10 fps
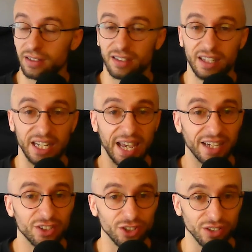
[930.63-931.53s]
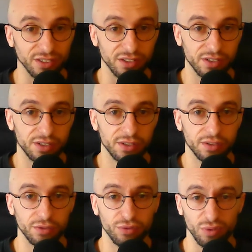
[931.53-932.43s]
connections
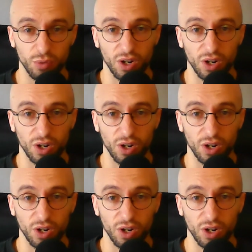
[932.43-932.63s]
from what